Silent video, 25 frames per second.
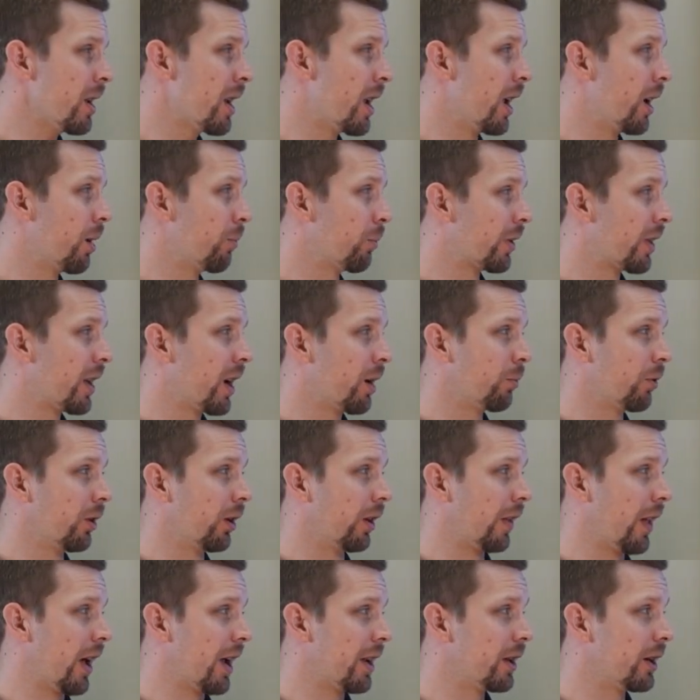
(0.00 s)
And what that will
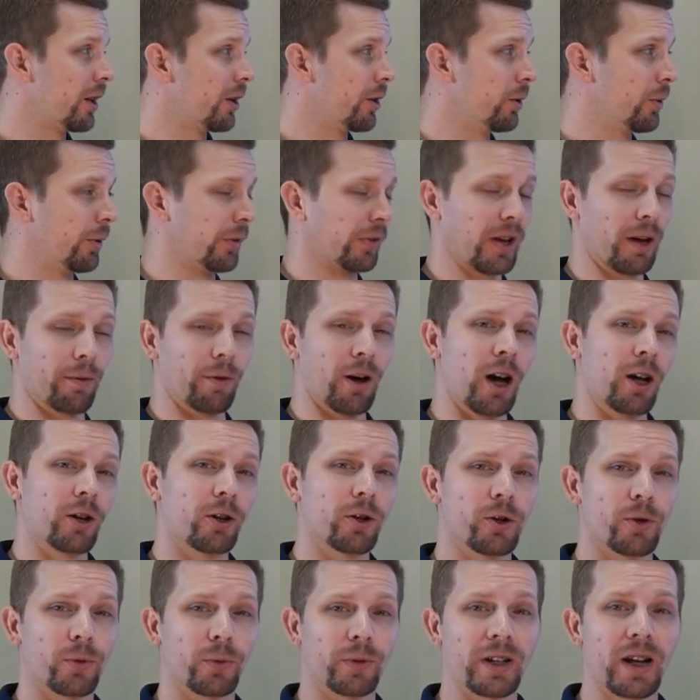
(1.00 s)
allow you to do is have
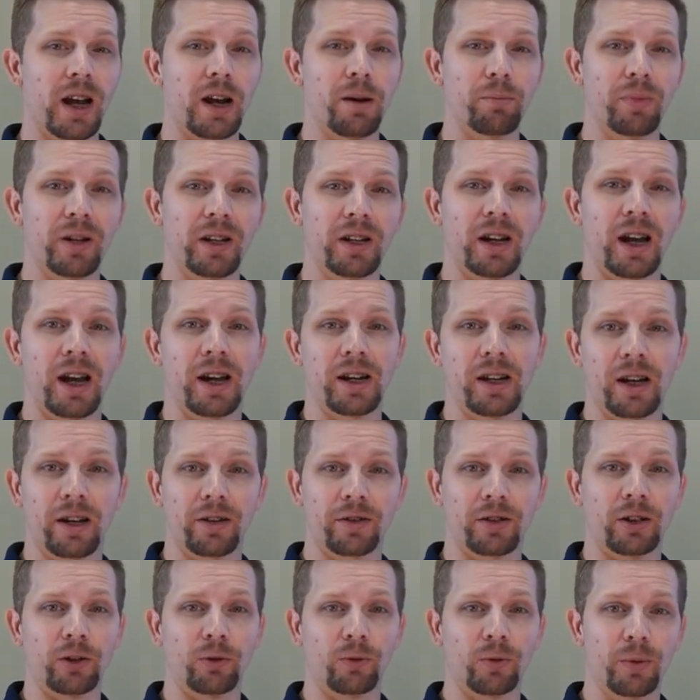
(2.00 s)
128-bit
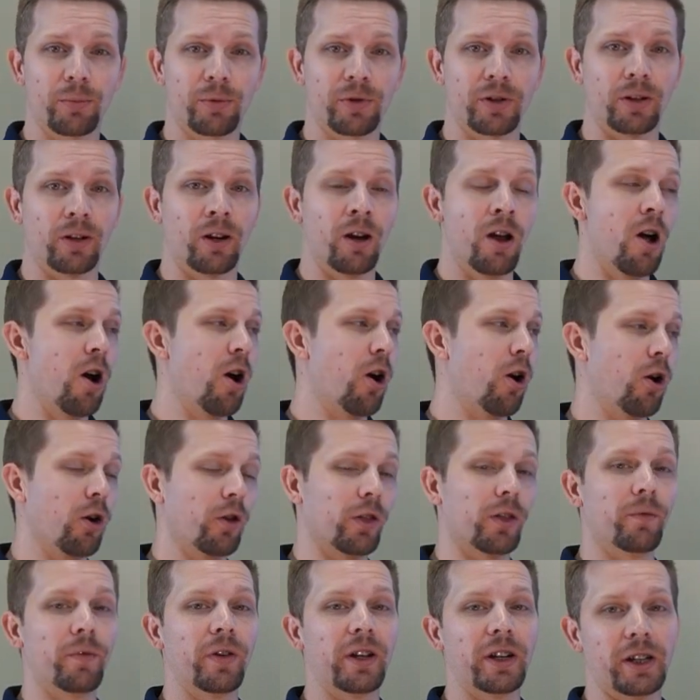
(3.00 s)
AES encryption
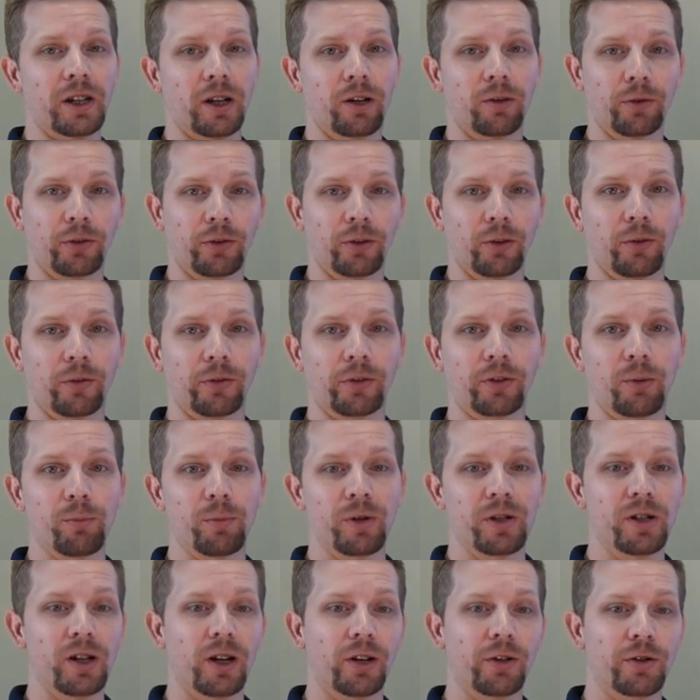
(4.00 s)
on the video. So if
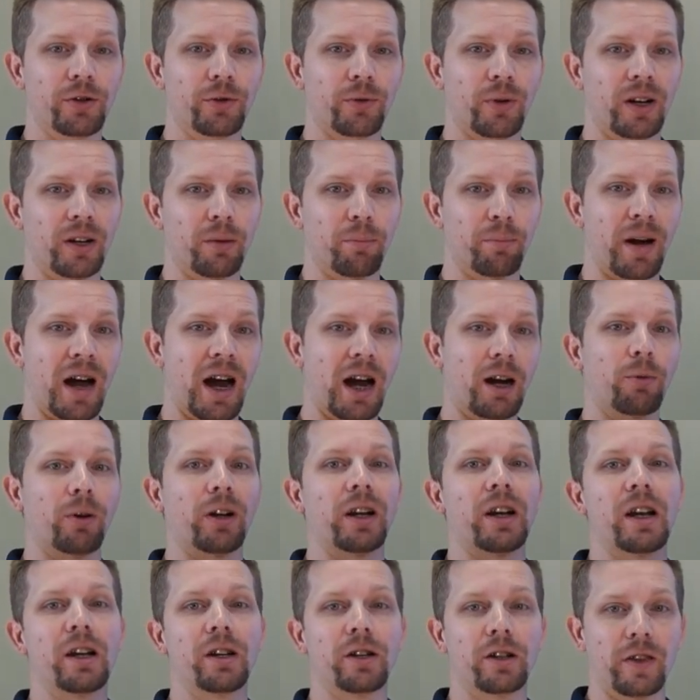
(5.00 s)
someone does try to
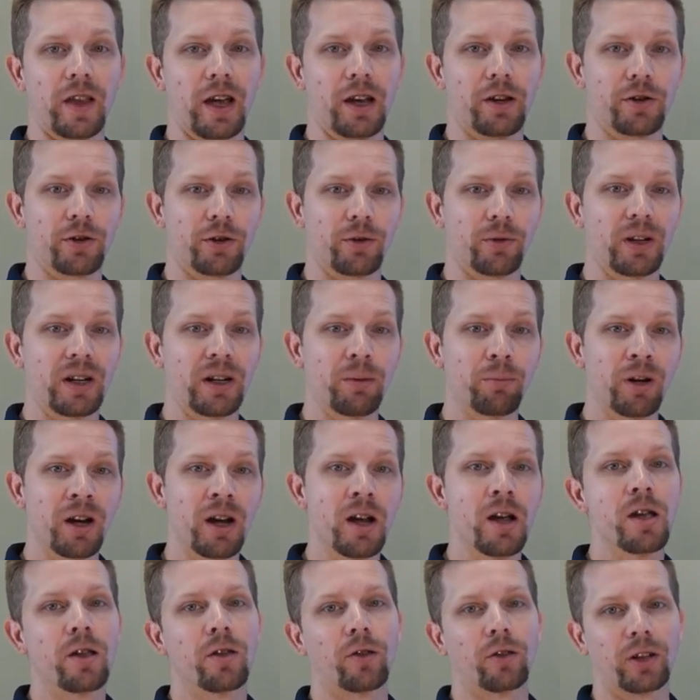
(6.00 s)
pirate into that stream,
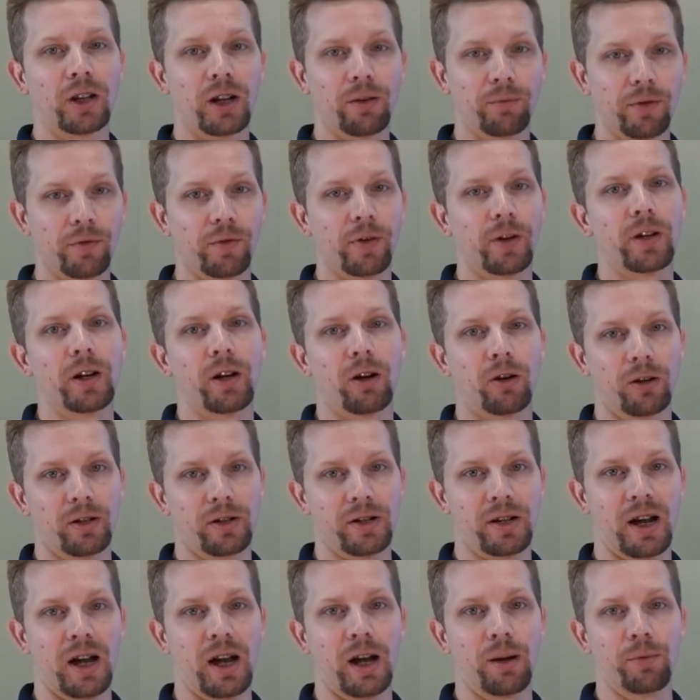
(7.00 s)
they're going to have a very
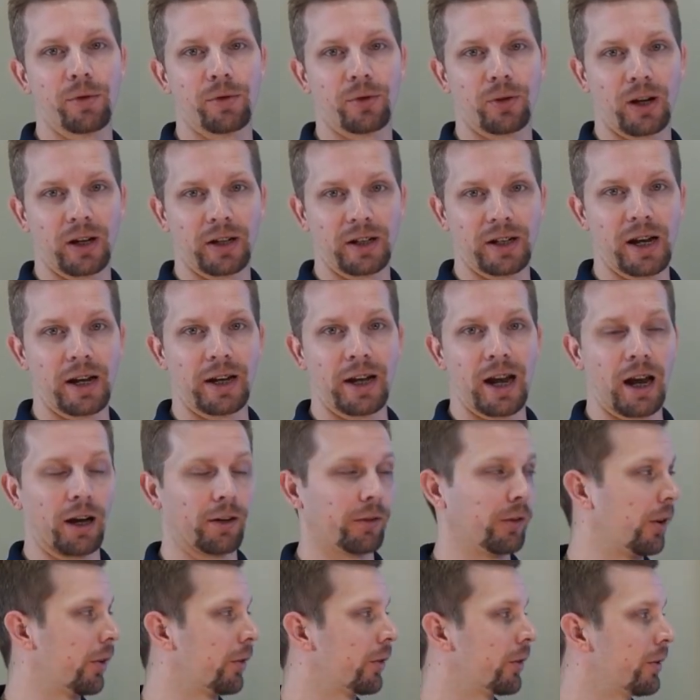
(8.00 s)
hard time trying to gain
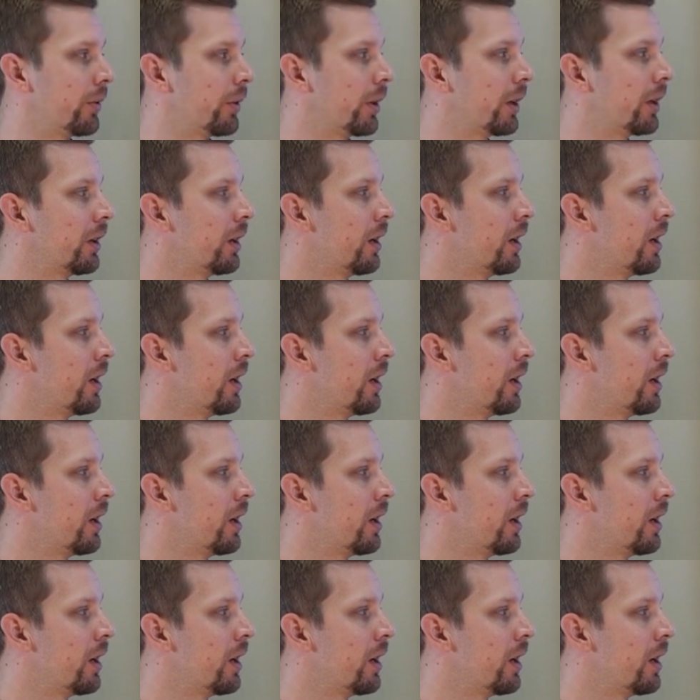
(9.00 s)
access to it.